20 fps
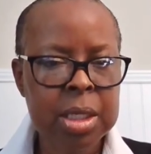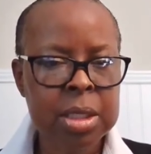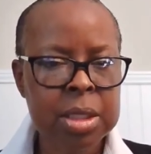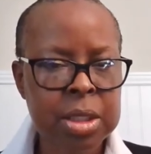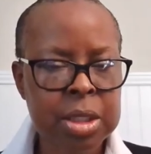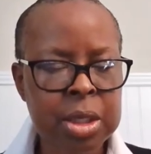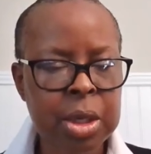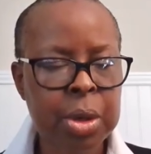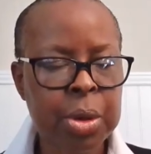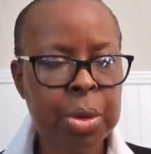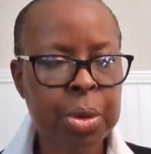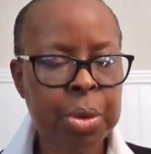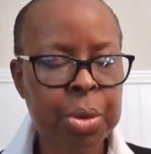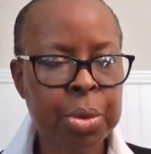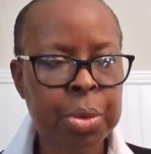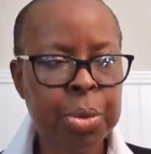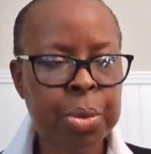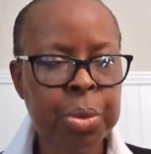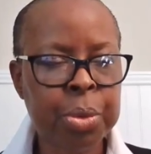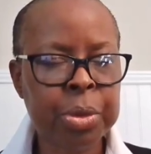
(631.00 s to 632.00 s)

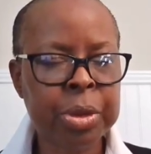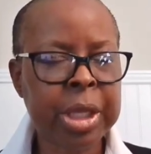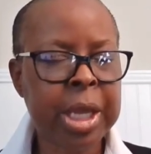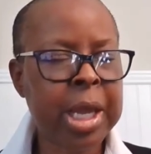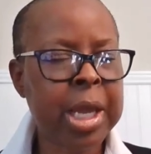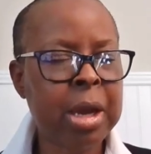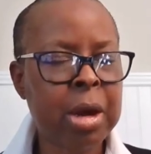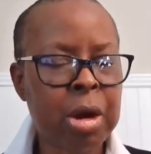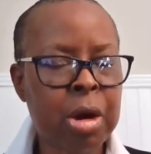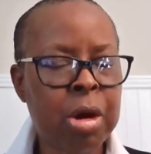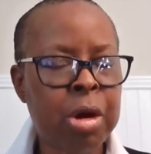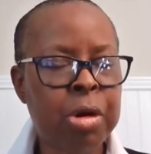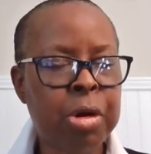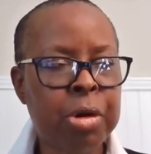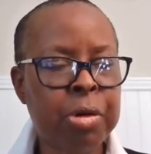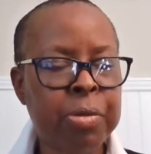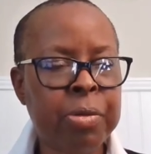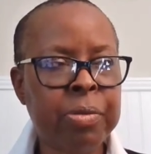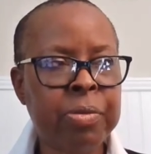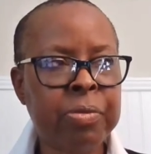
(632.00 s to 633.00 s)
So they
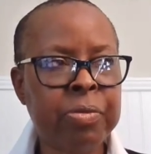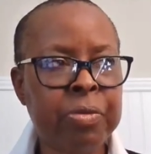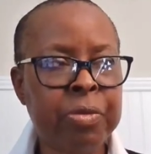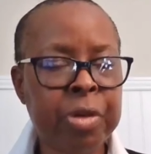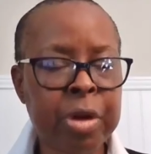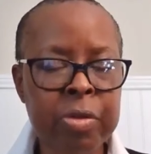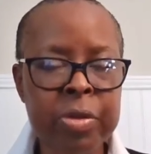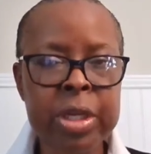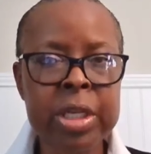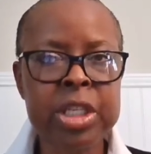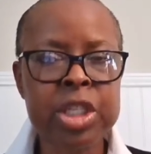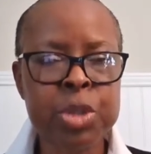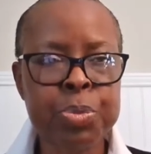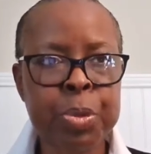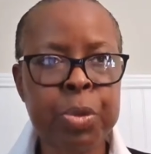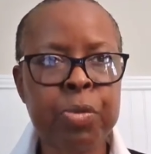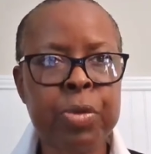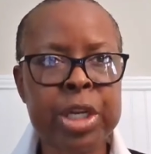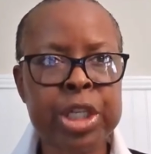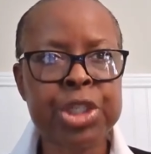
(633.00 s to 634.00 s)
are very
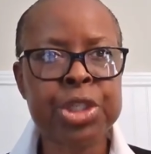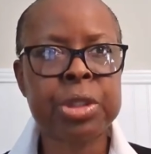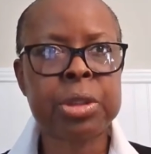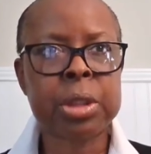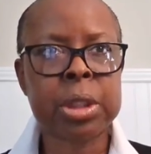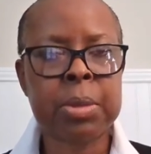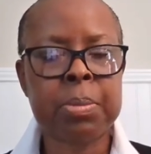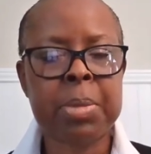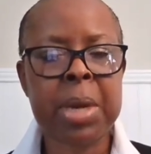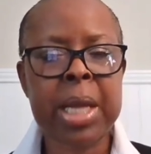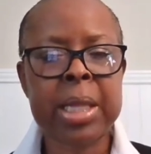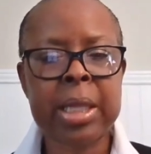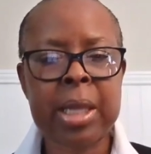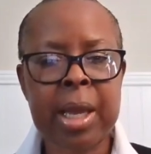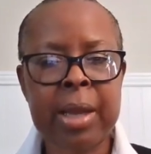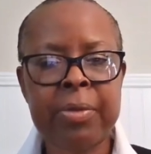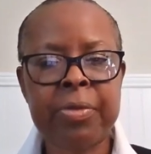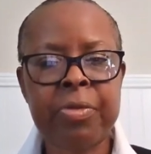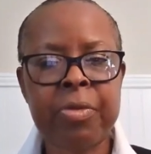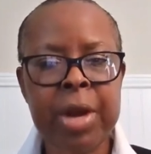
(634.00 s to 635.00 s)
inspirational in my
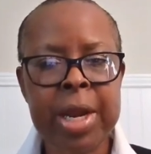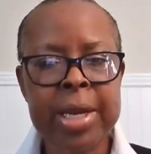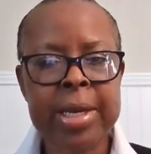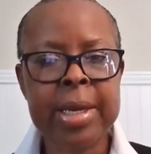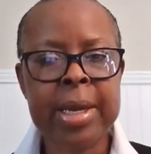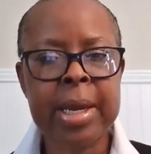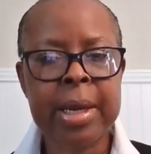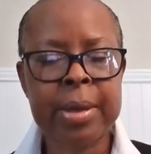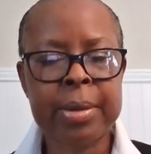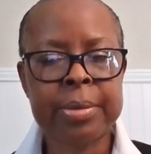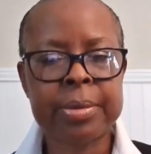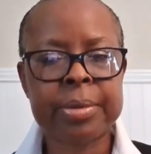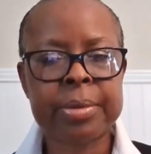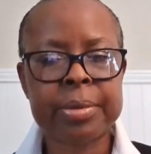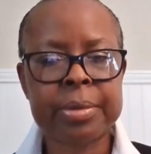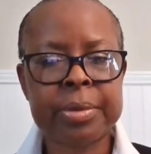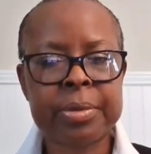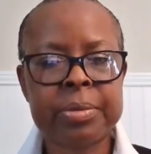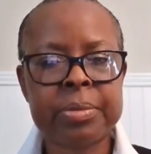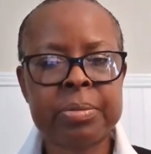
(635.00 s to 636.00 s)
life right now,
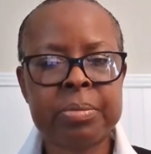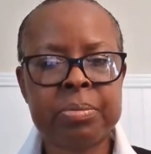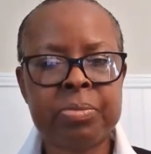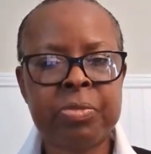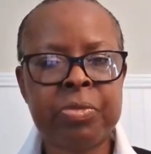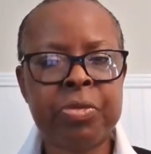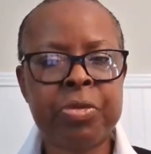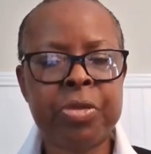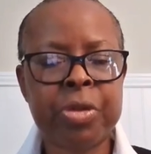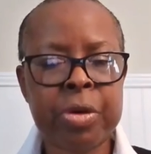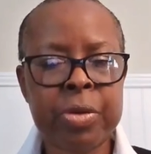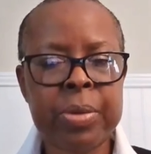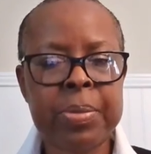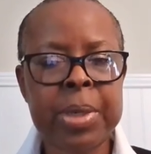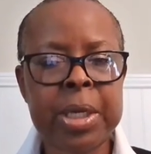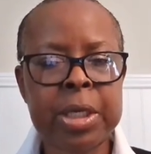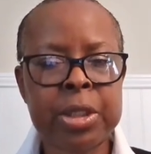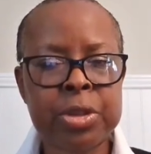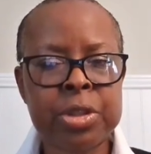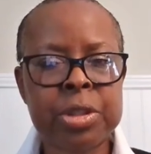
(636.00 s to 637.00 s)
very
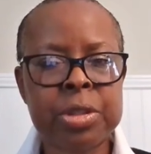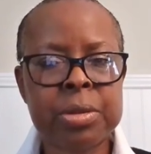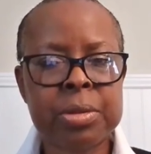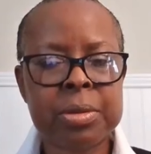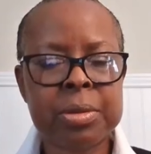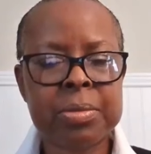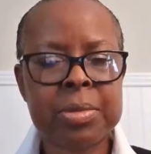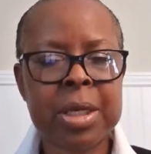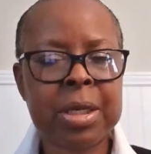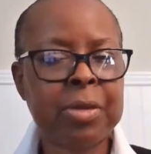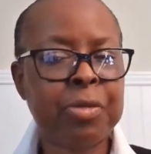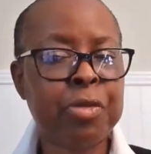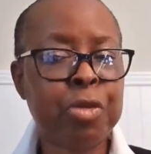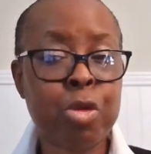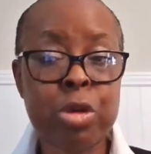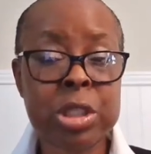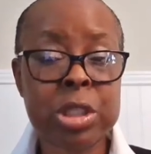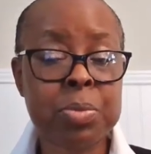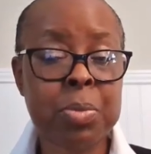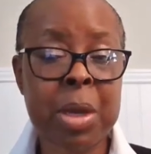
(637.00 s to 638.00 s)
much. And of
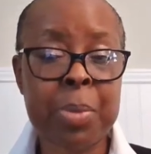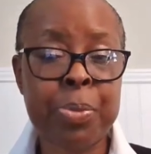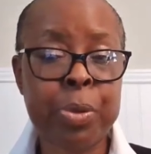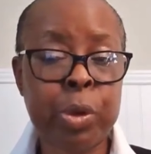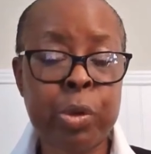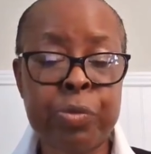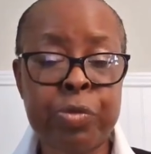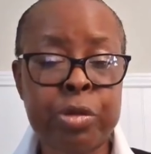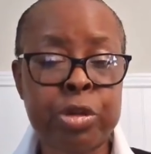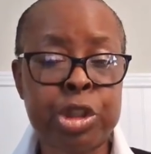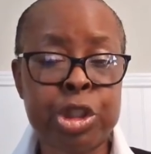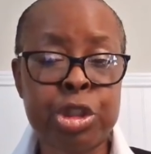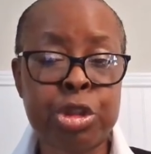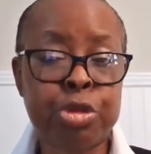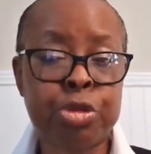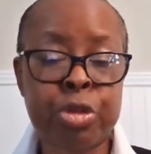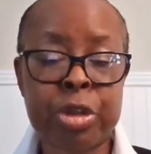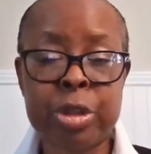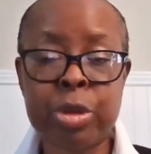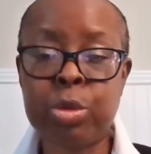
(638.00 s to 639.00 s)
course, my beautiful
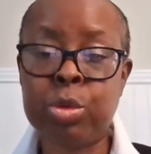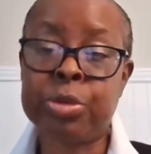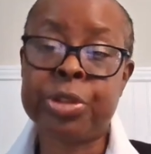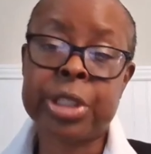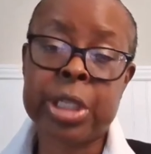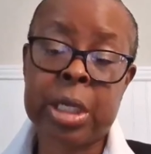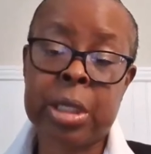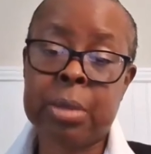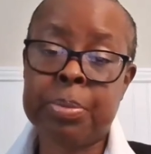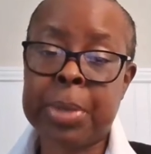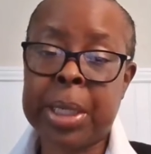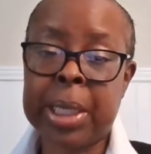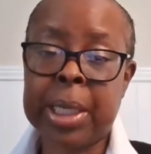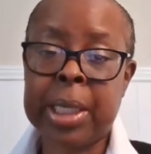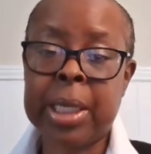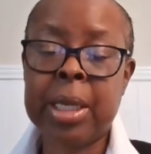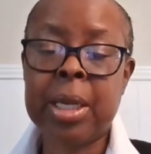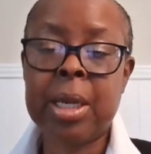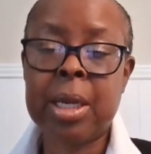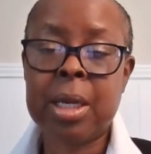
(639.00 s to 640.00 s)
children who tell
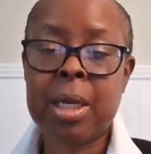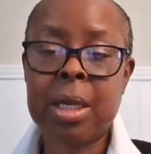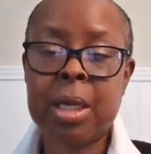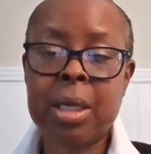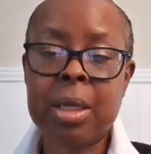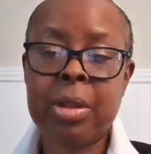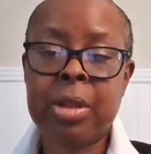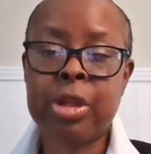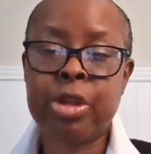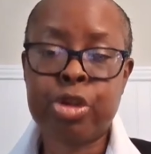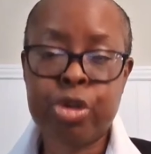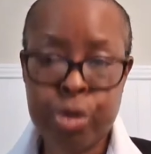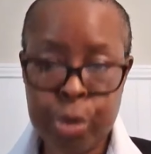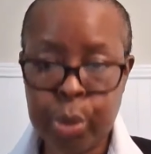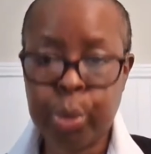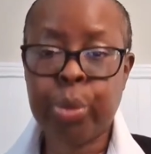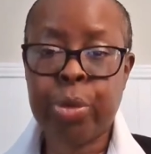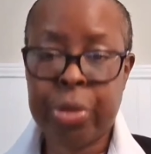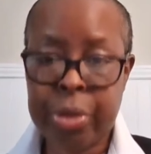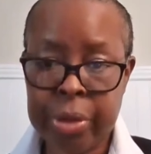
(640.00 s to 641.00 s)
me the
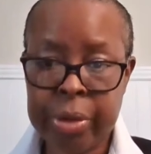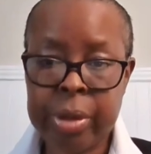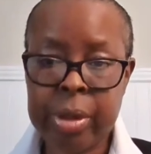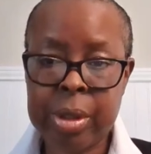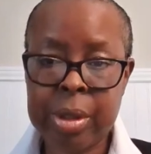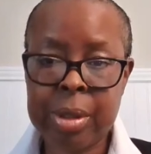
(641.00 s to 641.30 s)
truth